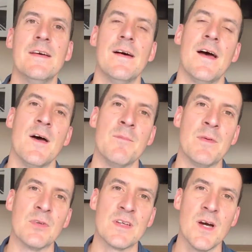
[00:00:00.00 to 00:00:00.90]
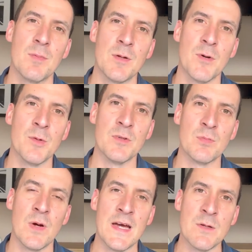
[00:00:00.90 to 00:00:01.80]
There was a couple of
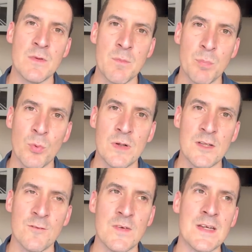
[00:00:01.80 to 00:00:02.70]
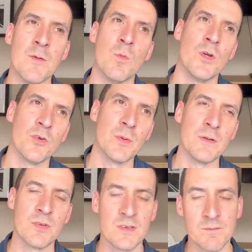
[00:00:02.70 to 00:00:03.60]
moments where with the ball at his feet, and once when he
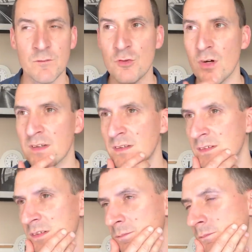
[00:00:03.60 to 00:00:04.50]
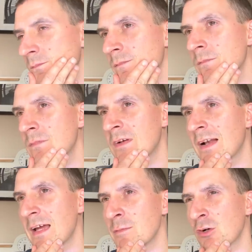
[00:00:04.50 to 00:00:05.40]
was trying to
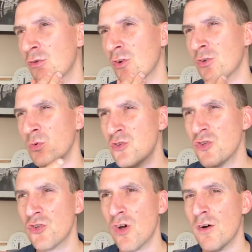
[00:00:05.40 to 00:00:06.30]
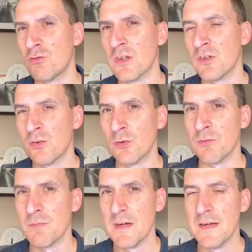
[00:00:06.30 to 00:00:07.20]
claim a cross, it was just after he'd sort
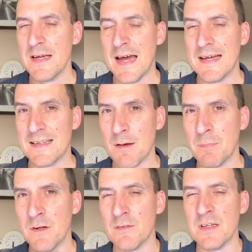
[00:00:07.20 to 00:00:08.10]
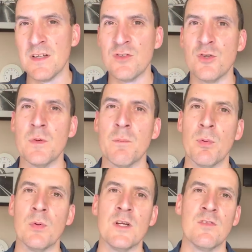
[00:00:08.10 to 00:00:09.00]
of had that bit of an issue with the
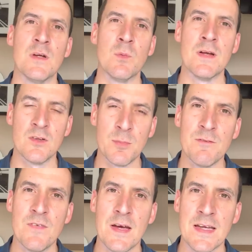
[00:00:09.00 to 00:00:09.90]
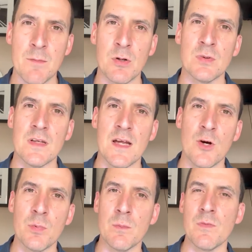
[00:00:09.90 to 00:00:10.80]
ball at his feet, when, to be fair, Gabriel didn't
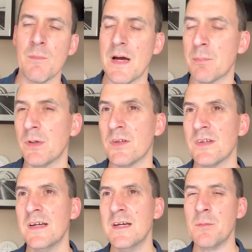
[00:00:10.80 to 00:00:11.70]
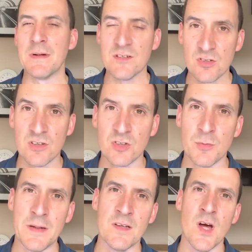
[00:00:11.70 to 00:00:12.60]
help him with the back pass. But he just looked a
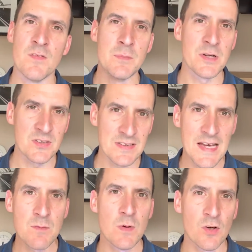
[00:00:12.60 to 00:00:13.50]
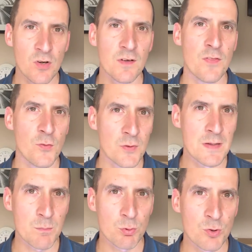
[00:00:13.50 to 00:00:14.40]
bit nervy. But as the game went on, I thought he
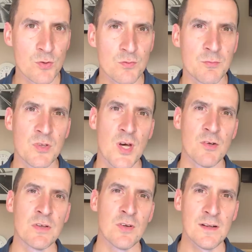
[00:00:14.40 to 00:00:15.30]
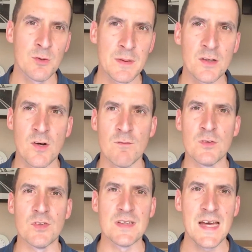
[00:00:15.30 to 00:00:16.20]
improved, Turner. He got a little bit of
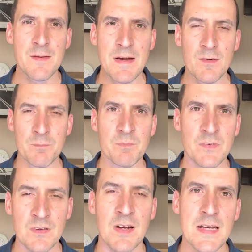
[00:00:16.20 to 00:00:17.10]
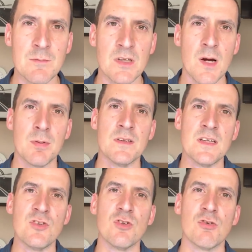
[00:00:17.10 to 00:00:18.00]
confidence. He came out and claimed a couple of
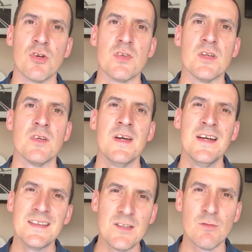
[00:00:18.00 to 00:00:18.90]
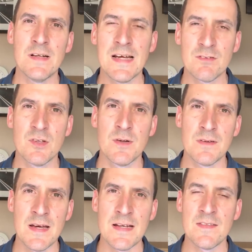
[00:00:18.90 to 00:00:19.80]
decent crosses. Didn't really have to
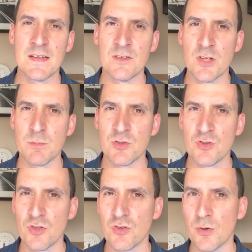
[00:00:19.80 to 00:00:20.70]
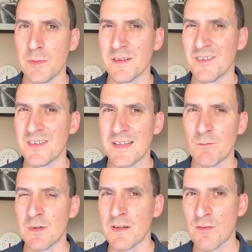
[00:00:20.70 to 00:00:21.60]
do anything in terms of shot stopping because they
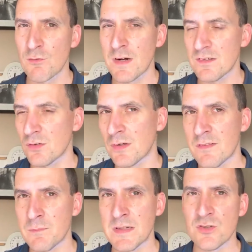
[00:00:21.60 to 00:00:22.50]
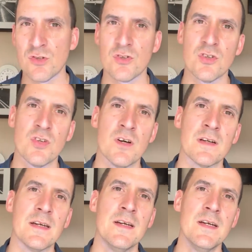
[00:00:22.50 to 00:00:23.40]
didn't really threaten or have many shots on
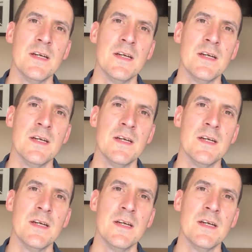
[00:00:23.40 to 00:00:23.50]
target.